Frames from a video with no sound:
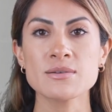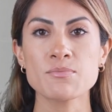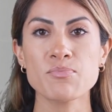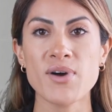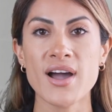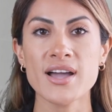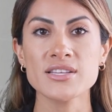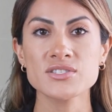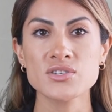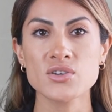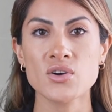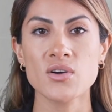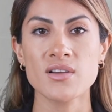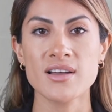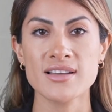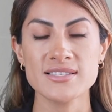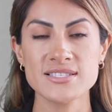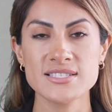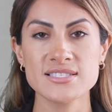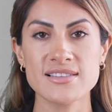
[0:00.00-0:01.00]
it practical
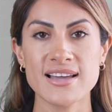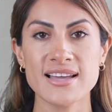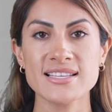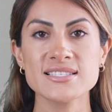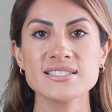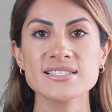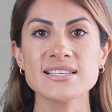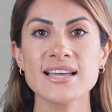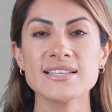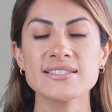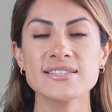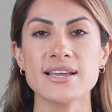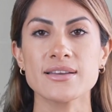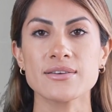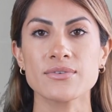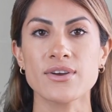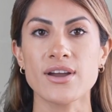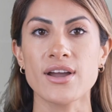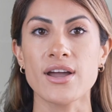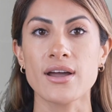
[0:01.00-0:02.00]
and space-saving.